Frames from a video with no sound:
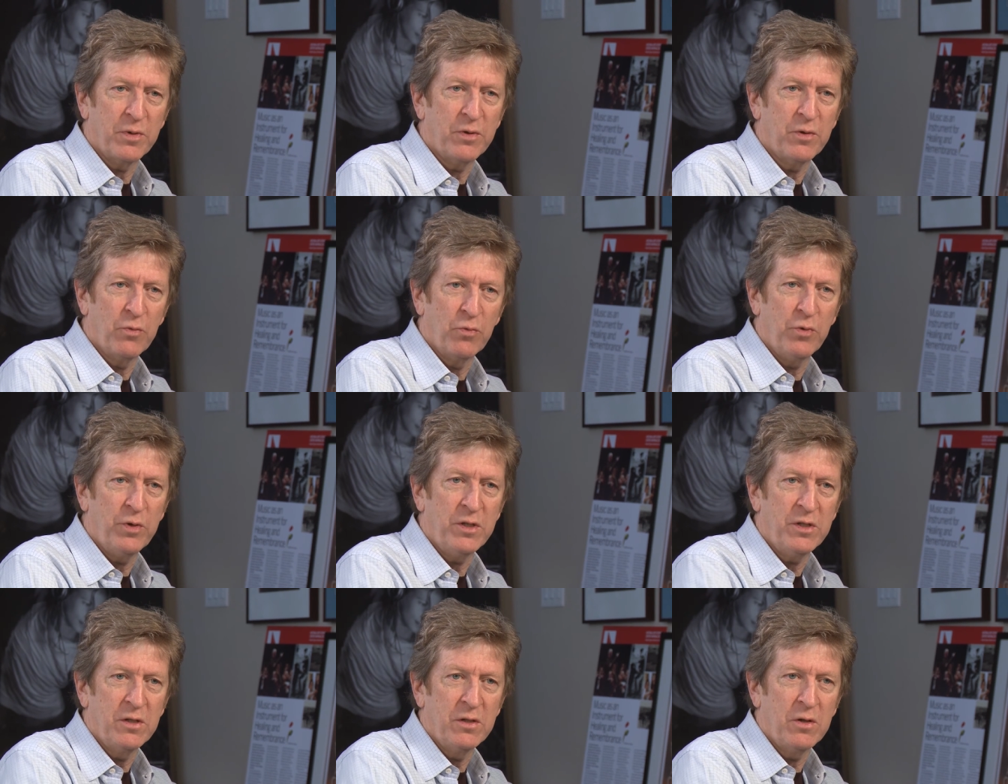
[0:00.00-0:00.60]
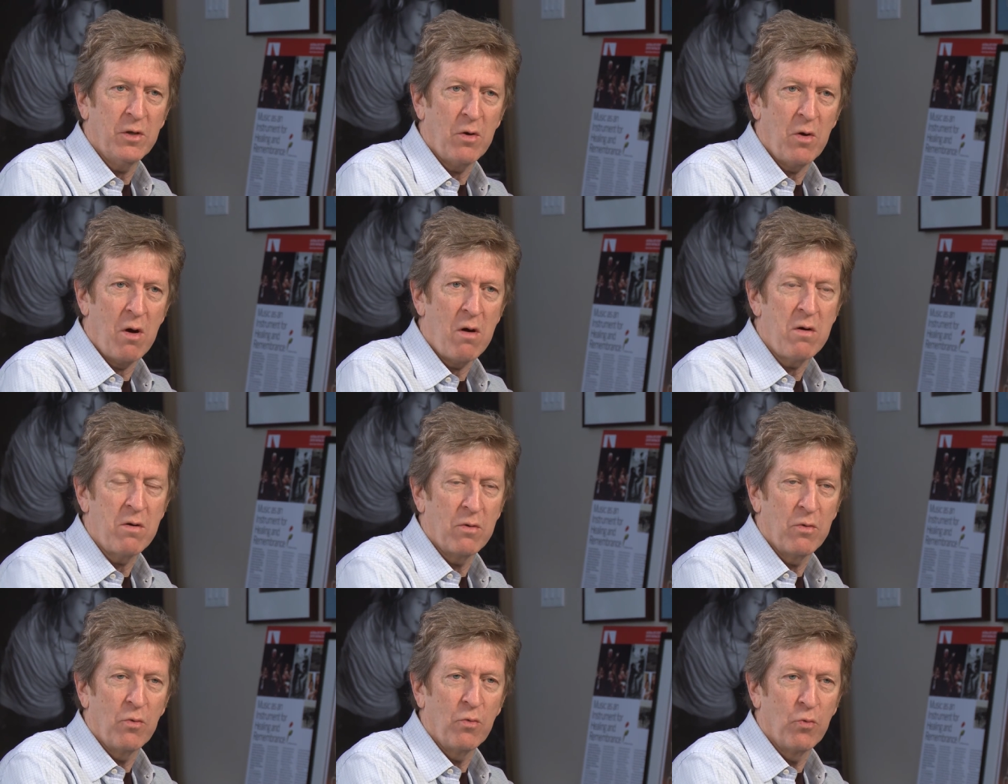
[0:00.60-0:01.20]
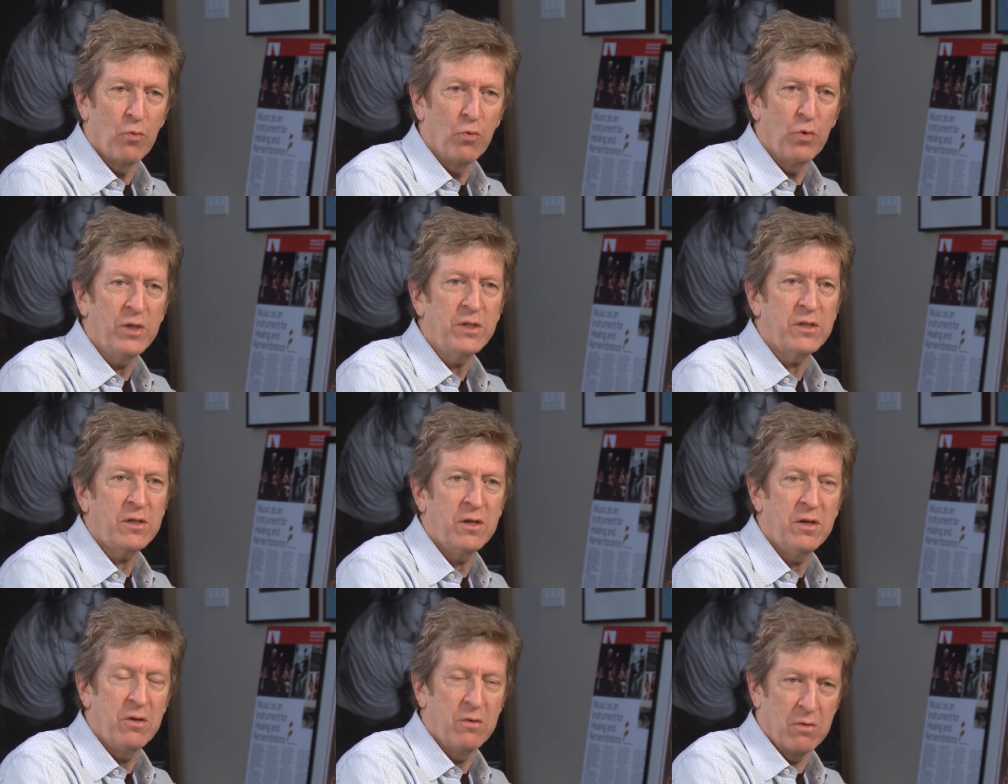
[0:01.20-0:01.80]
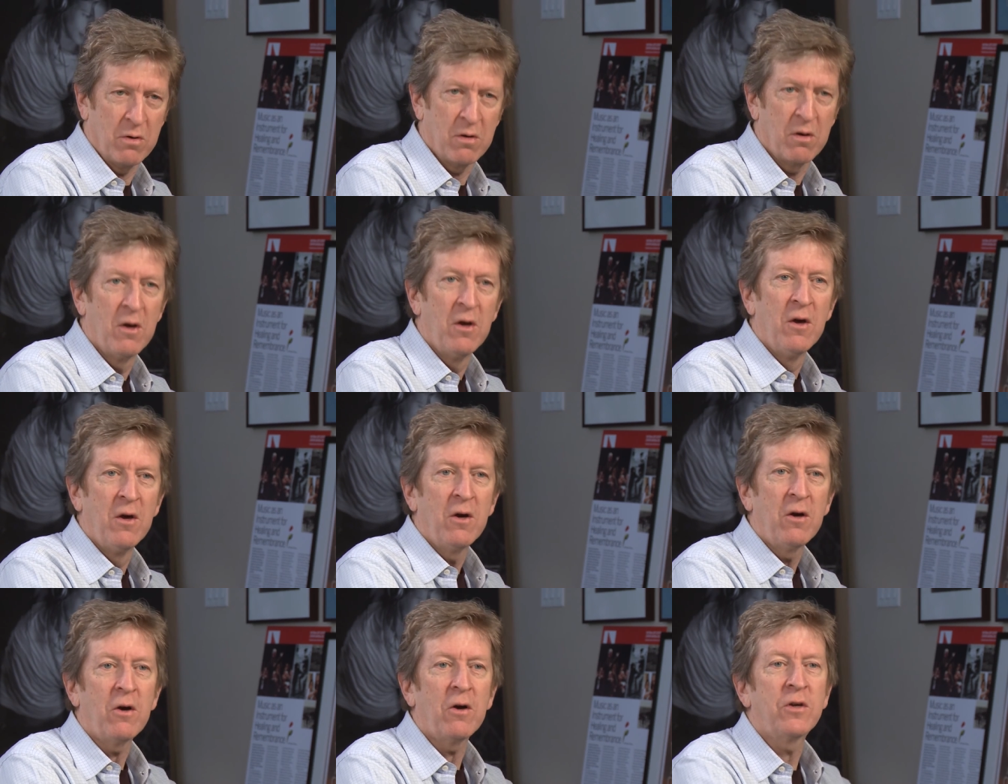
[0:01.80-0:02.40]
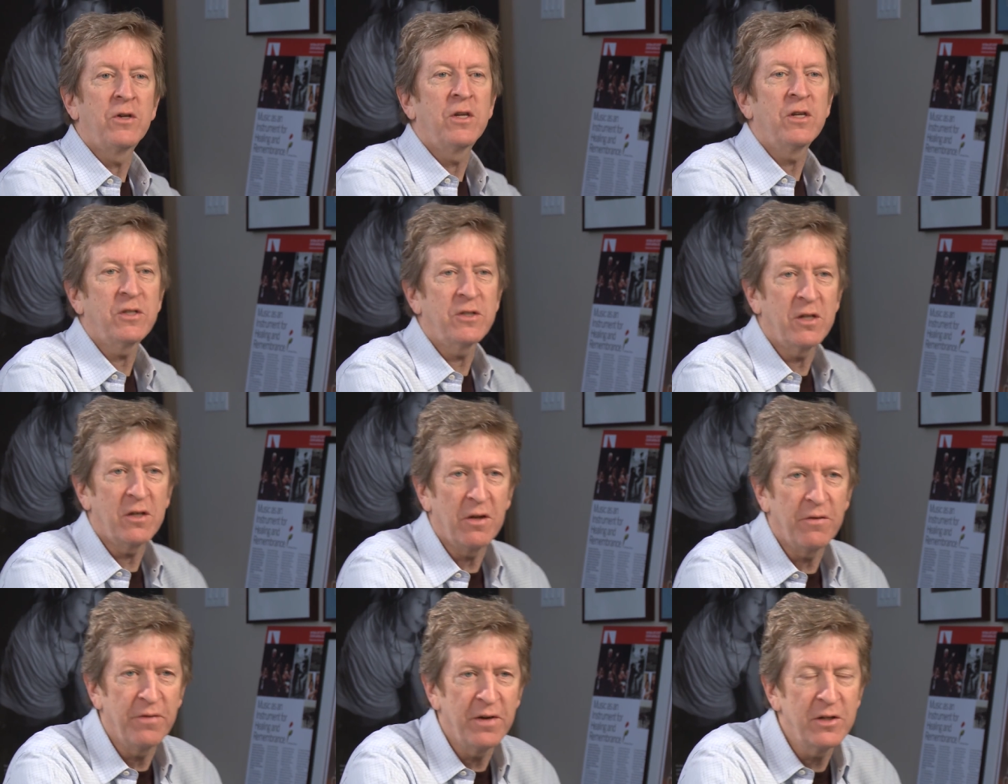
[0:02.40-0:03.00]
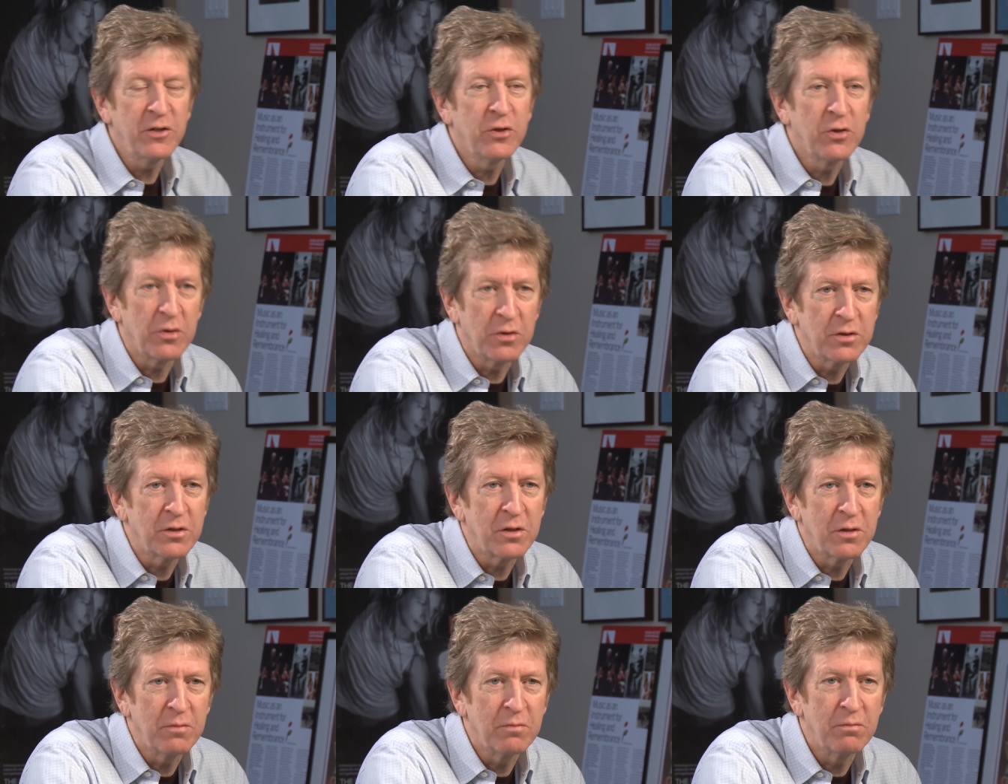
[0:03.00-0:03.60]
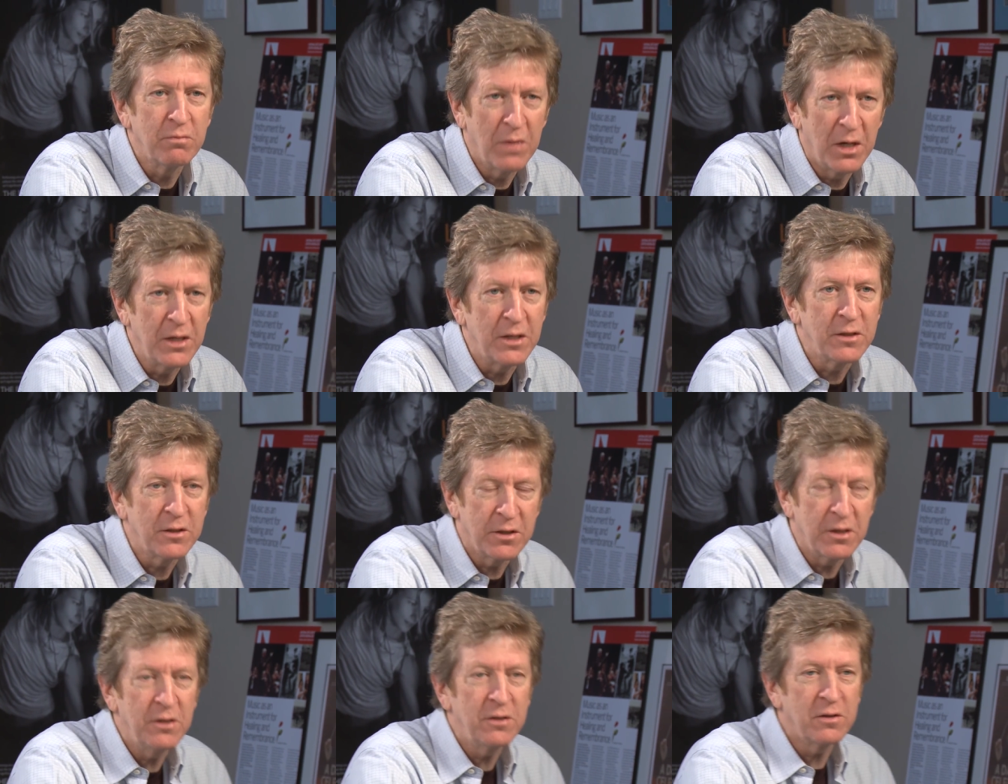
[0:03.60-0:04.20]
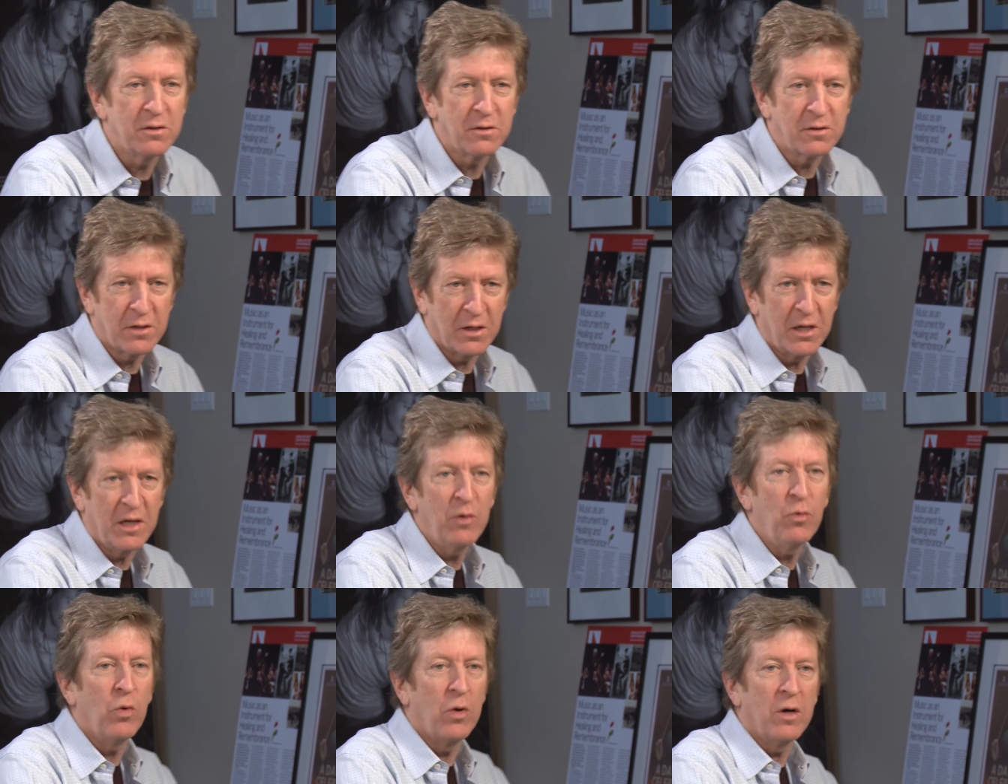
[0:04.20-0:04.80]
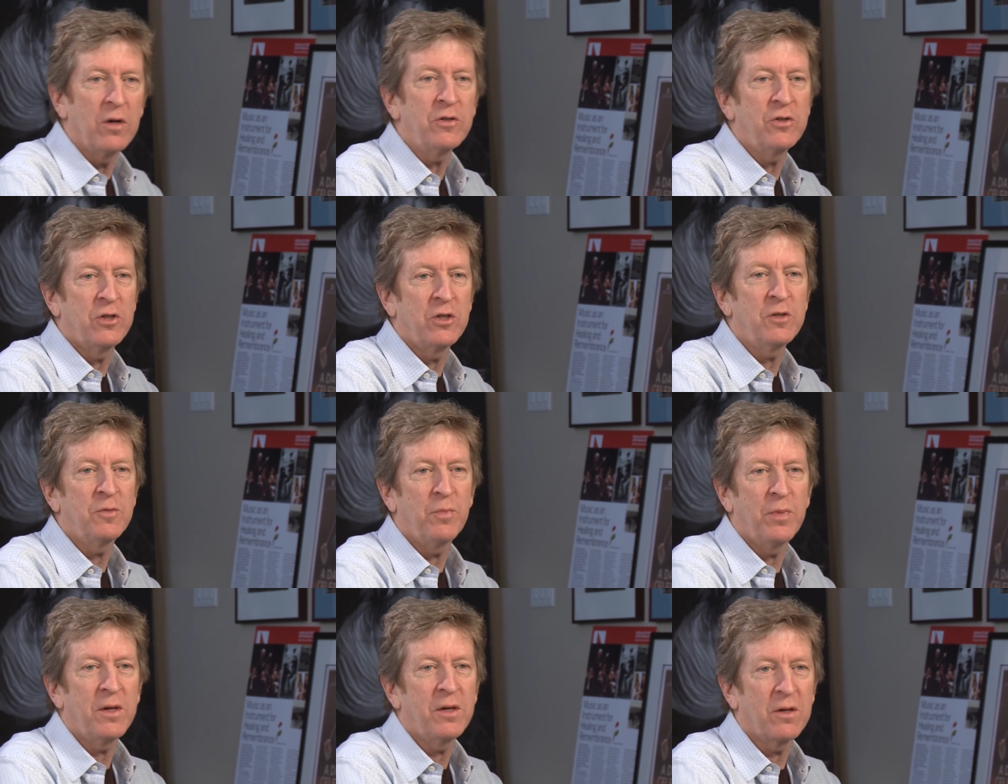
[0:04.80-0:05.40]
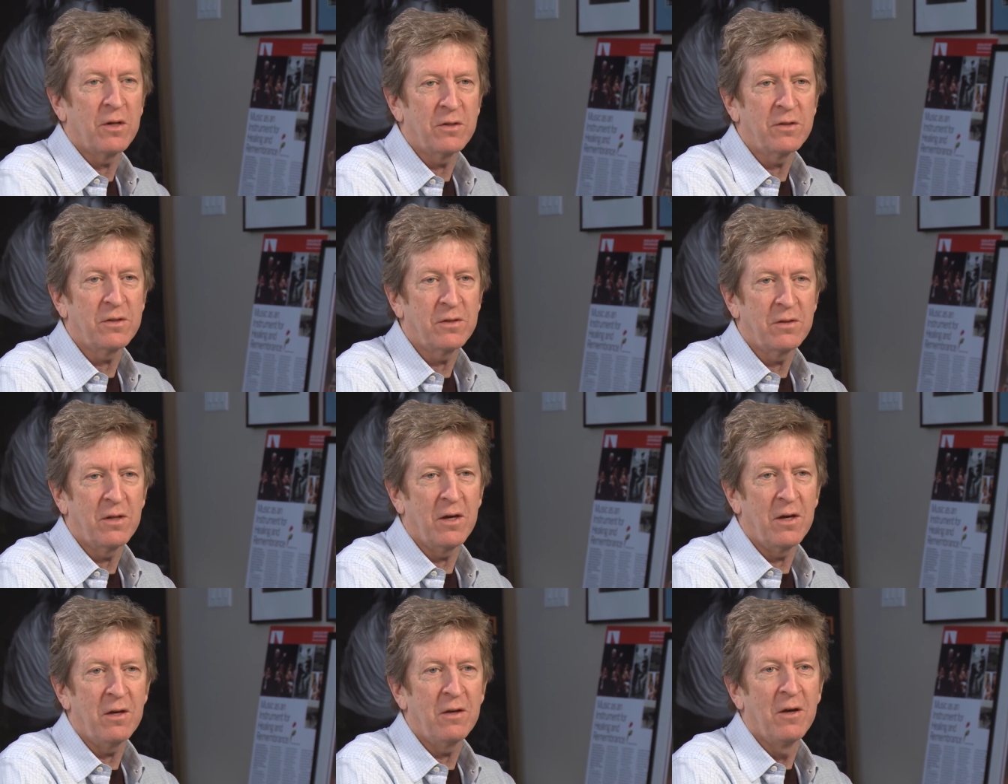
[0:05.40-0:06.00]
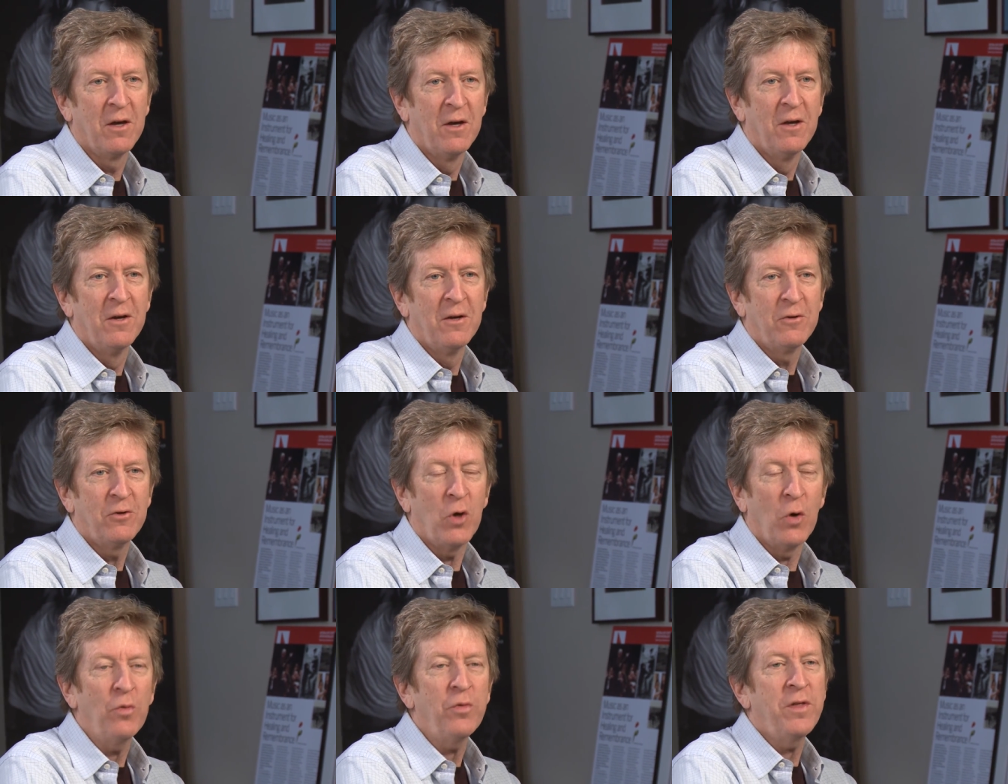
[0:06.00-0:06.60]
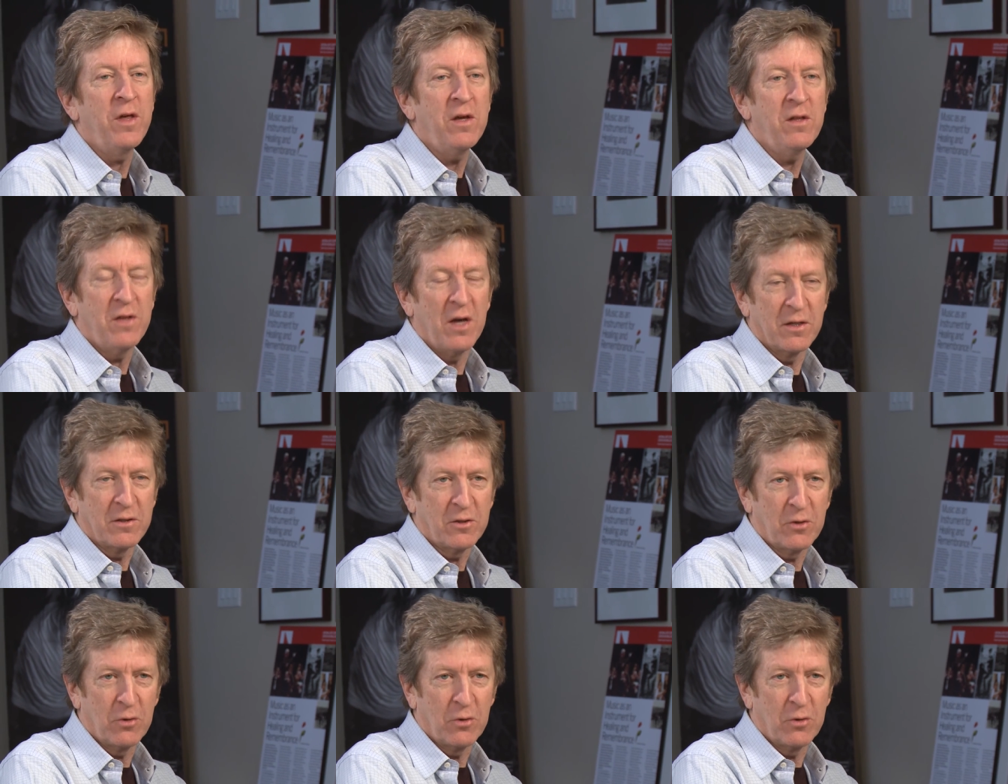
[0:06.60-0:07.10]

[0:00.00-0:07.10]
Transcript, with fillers: But the reason there aren't risky or artistic adventures in many seasons that I watch is because they don't think